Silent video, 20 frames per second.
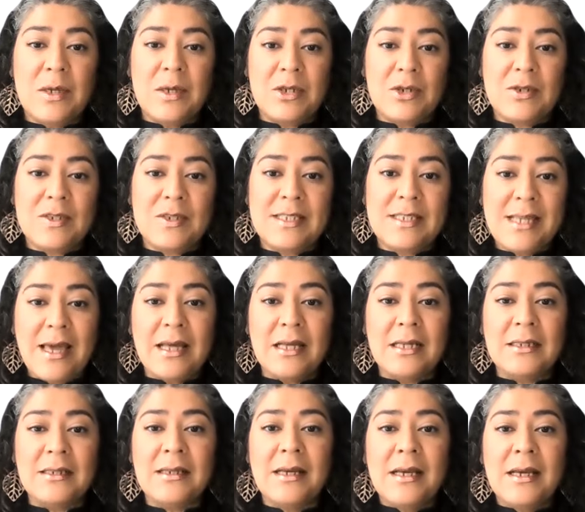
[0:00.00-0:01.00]

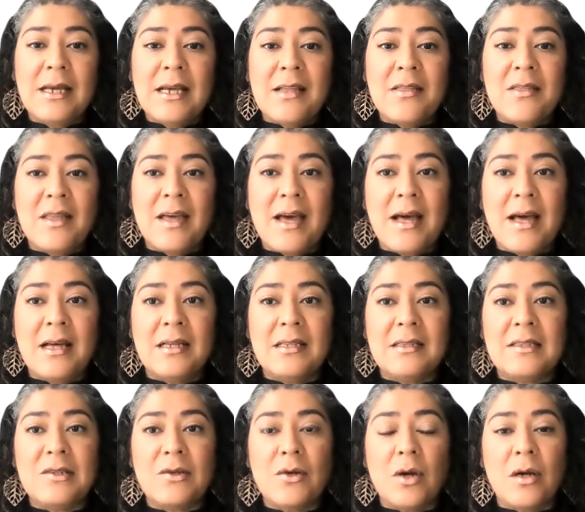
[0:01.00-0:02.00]
understand
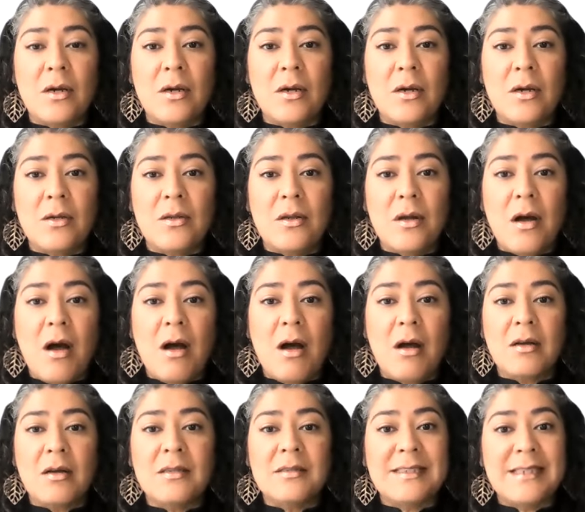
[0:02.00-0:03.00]
that
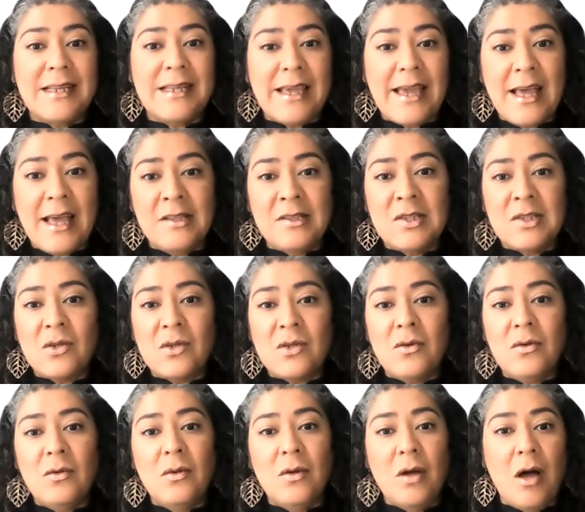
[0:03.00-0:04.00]
our city
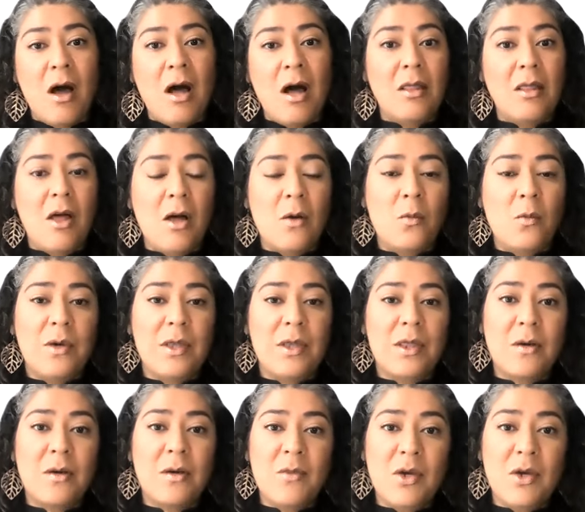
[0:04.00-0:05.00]
council, along with
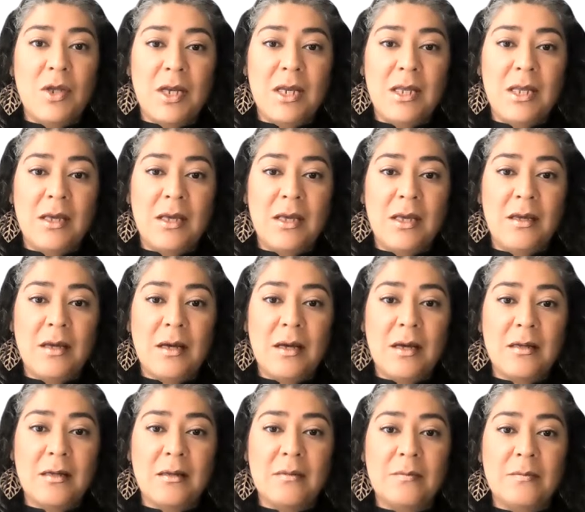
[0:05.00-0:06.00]
community
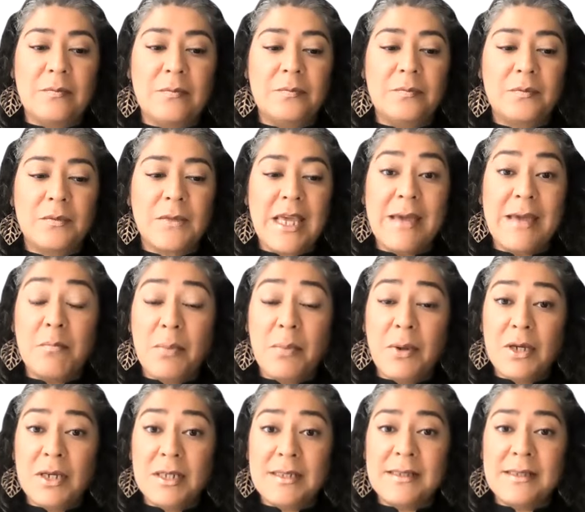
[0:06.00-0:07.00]

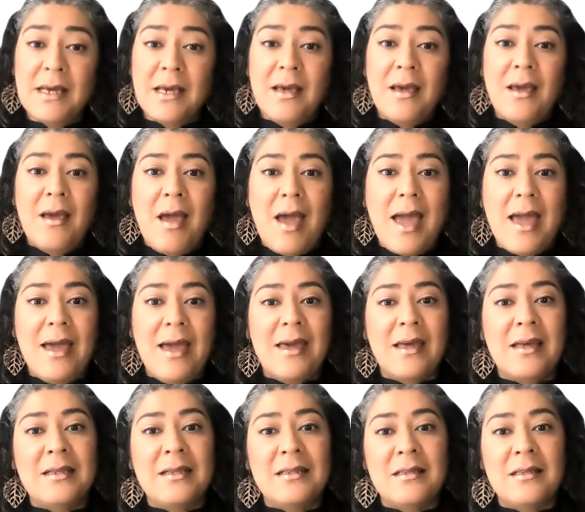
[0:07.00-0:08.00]
input,
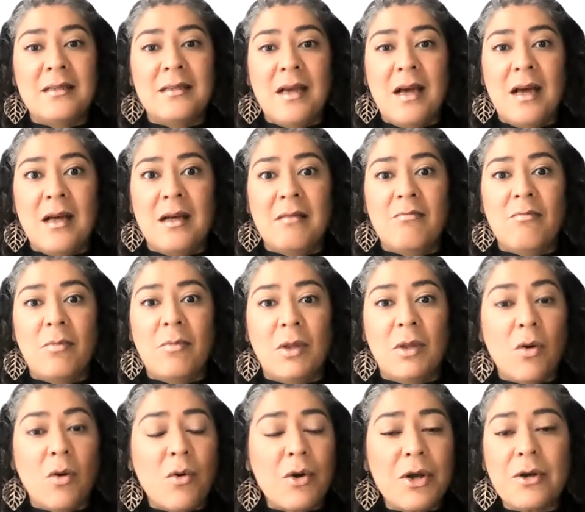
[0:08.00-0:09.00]
and
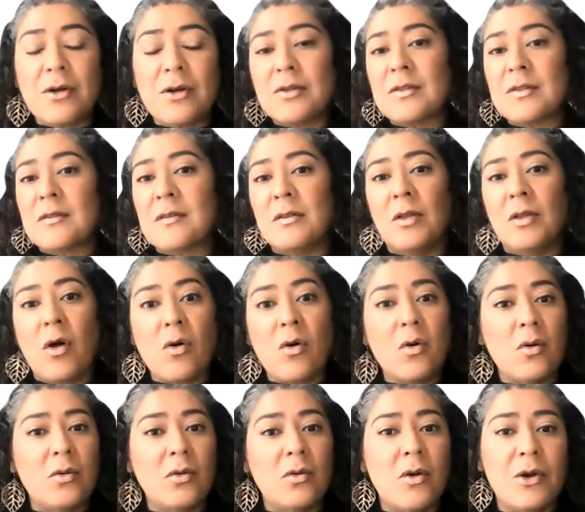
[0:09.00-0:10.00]
lawyers,
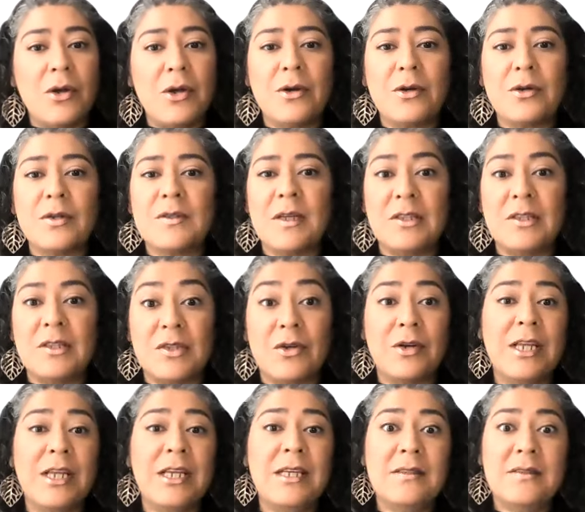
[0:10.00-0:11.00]
local lawyers,
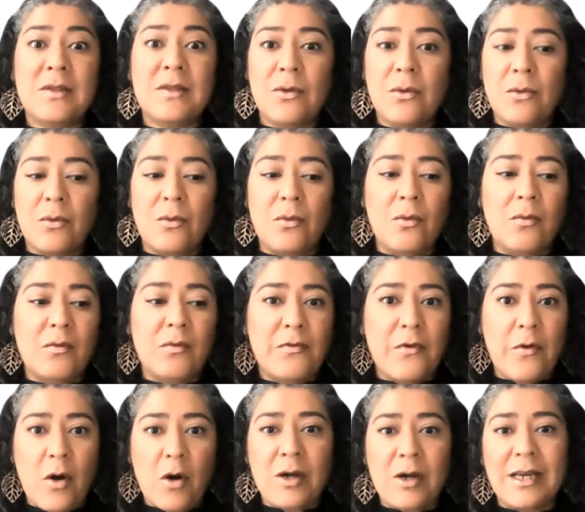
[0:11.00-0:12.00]
attorneys who
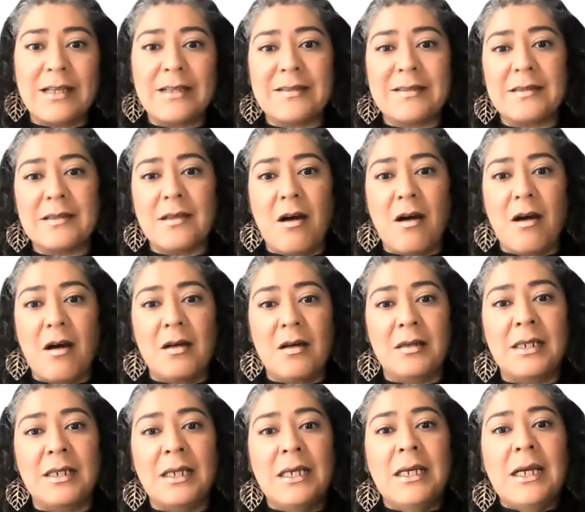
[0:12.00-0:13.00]
focus
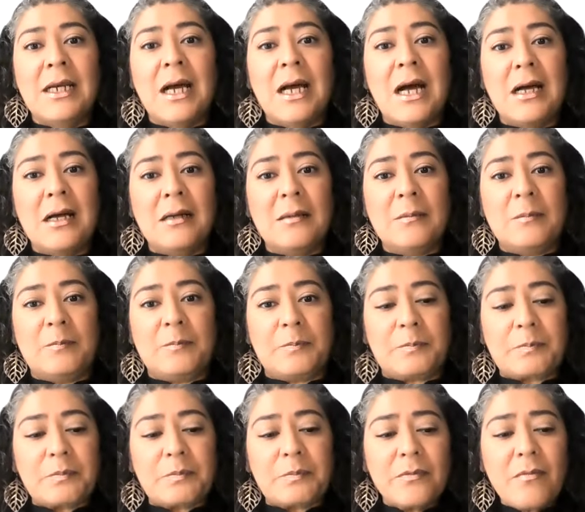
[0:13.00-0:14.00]
on um,
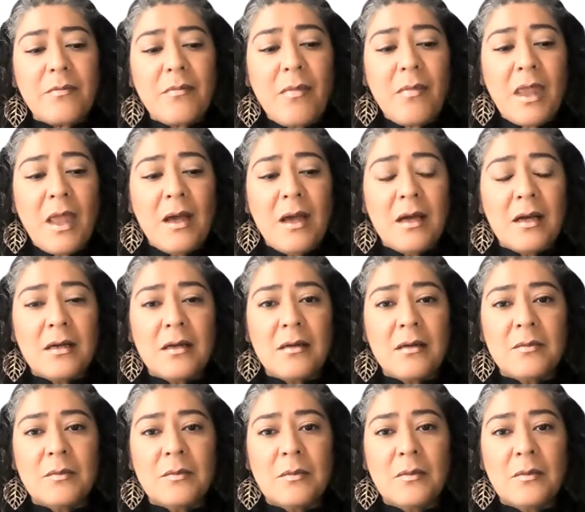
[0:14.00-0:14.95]
uh,